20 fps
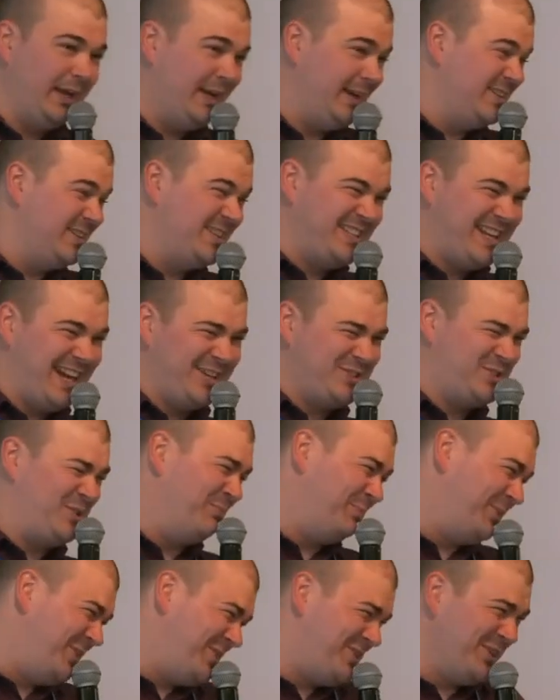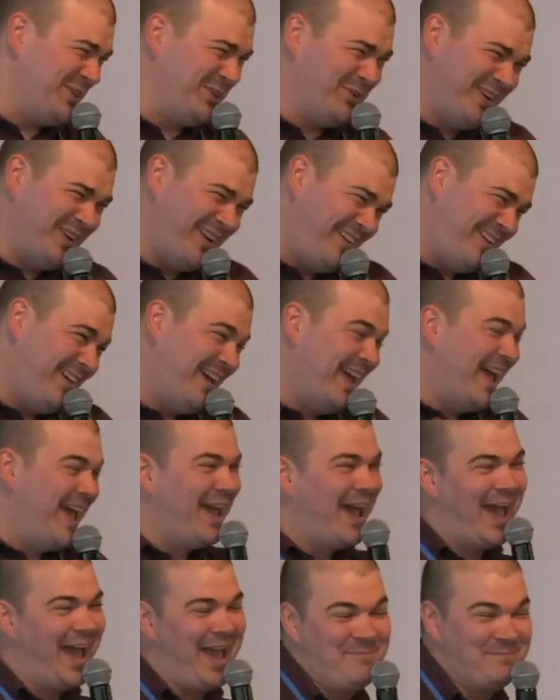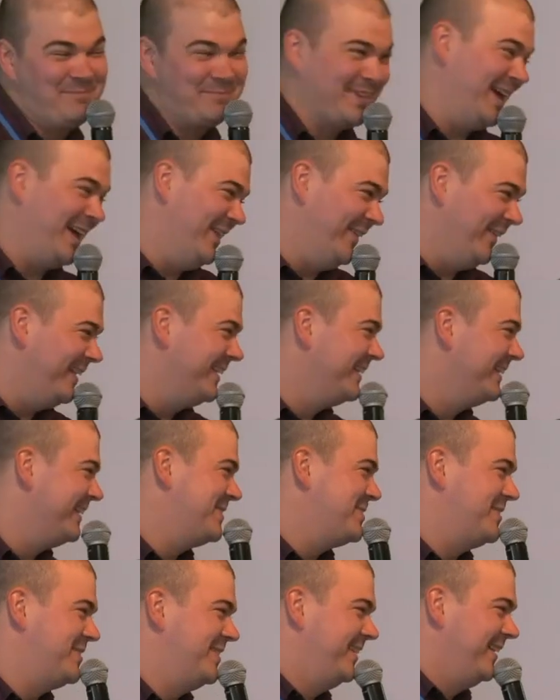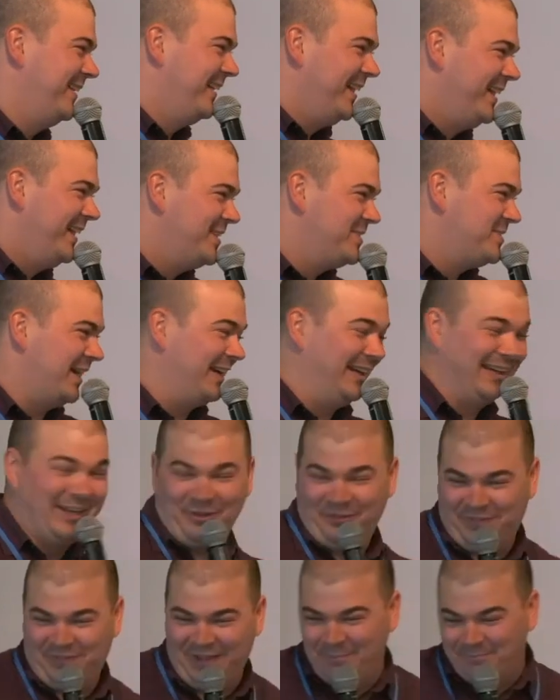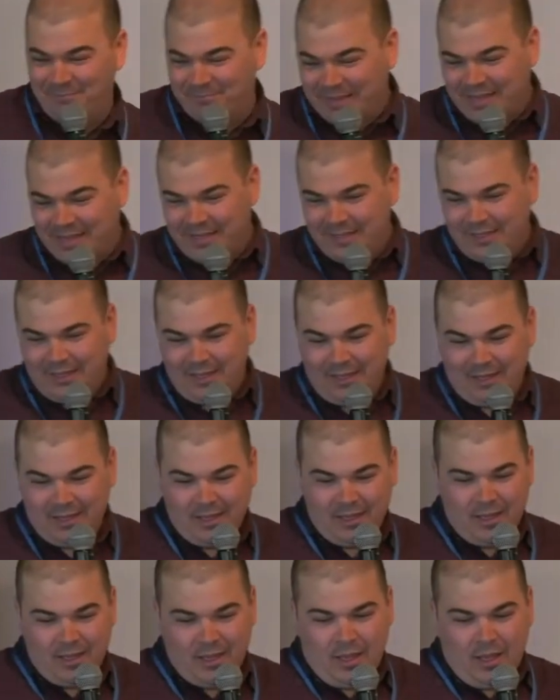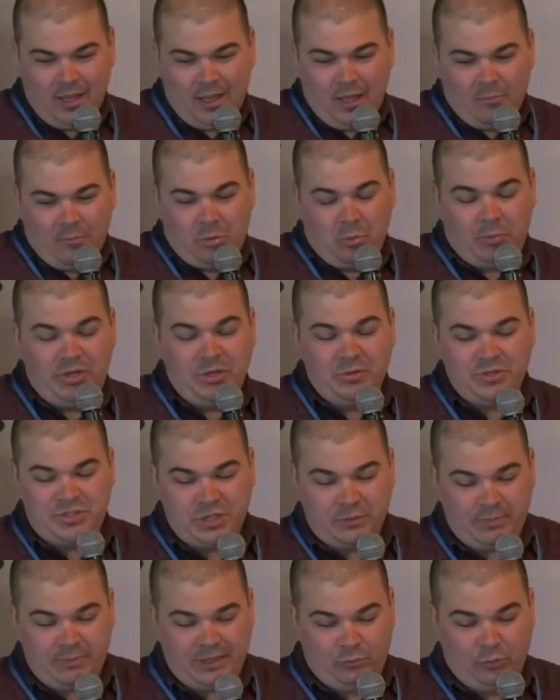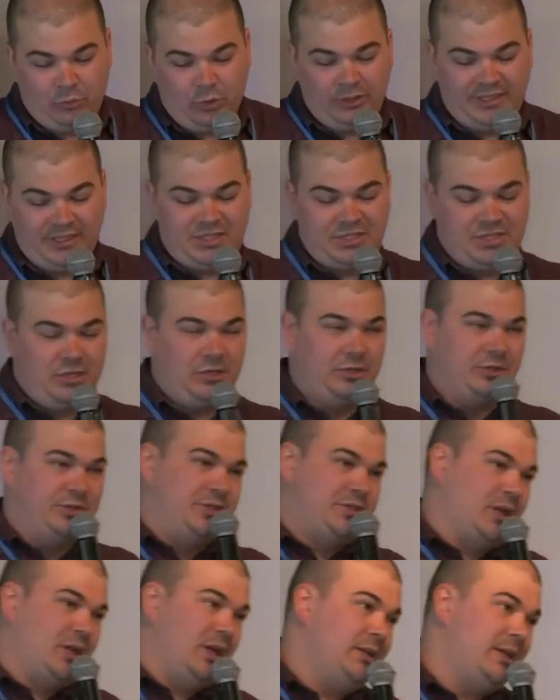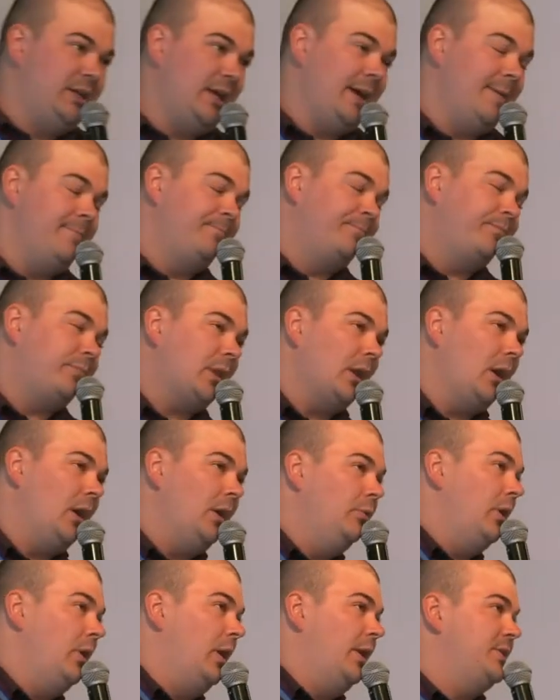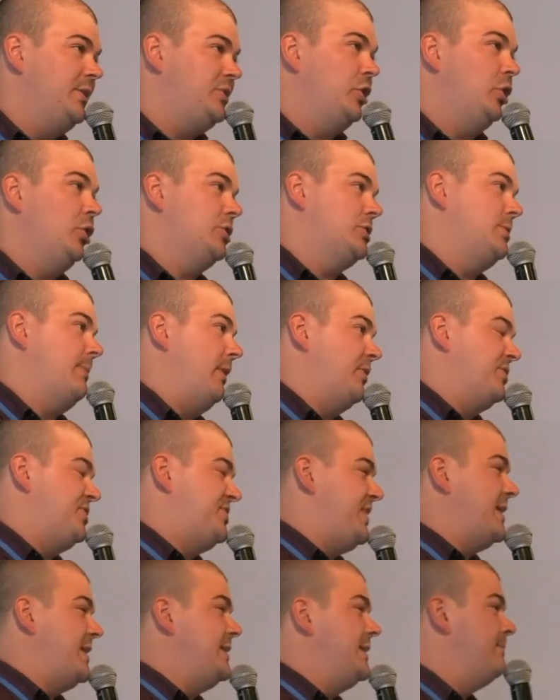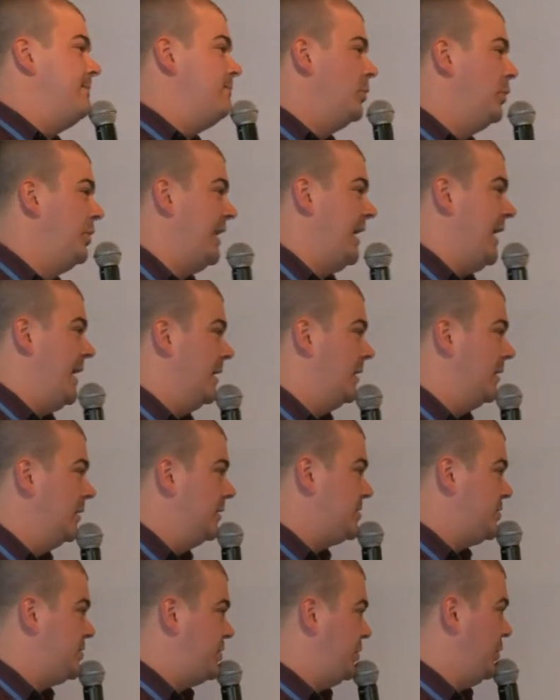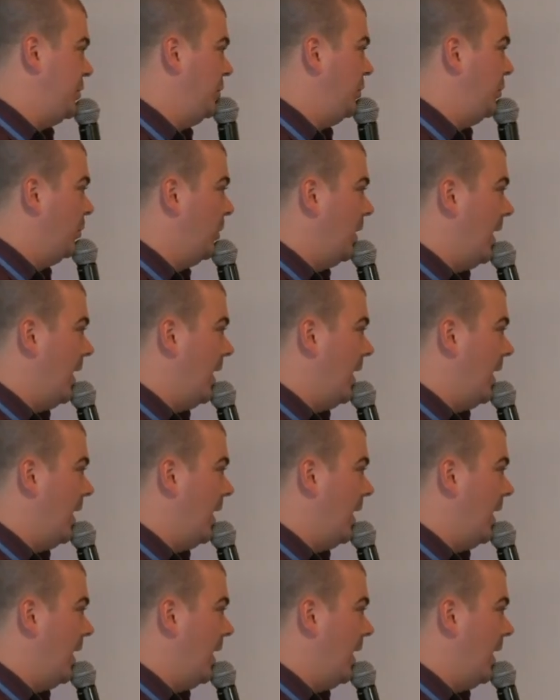Staxtonbury soon. Anyway, it's a tiny little farm. But we do a song by the Rolling Stones, and it talks about sending money in to